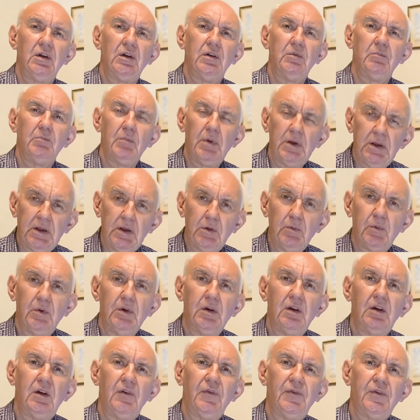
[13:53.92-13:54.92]
may
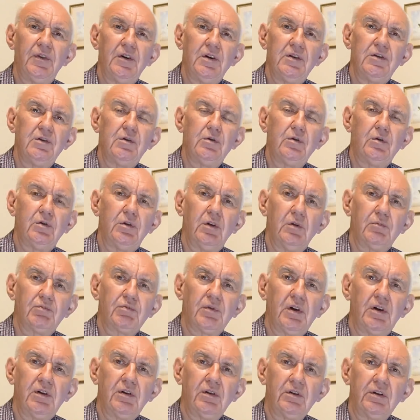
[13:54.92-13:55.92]
well find that you can
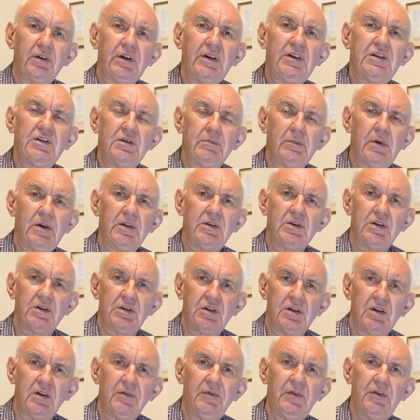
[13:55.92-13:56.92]
operate on 80 meters.
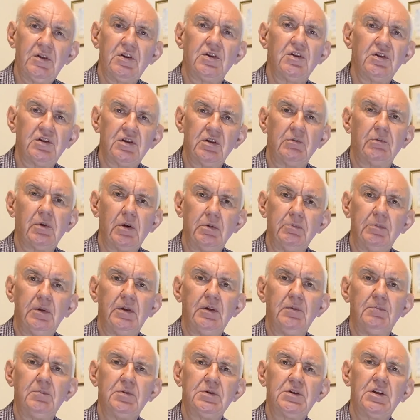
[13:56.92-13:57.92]
The efficiency won't
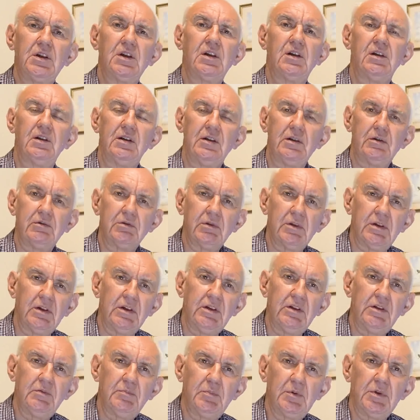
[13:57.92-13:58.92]
be particularly
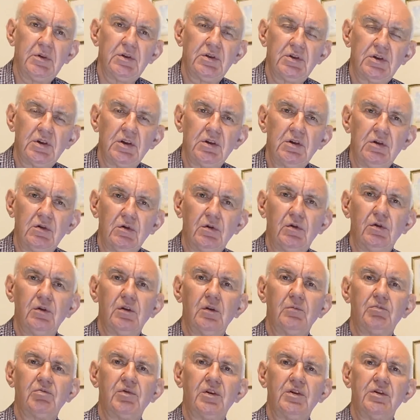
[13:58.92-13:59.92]
great, but uh, you could
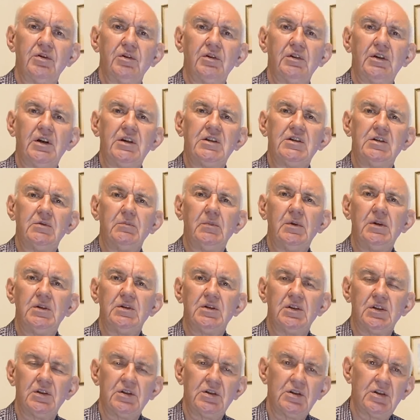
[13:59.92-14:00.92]
operate on 80
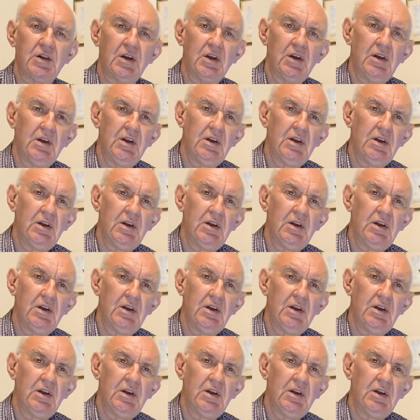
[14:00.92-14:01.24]
meters.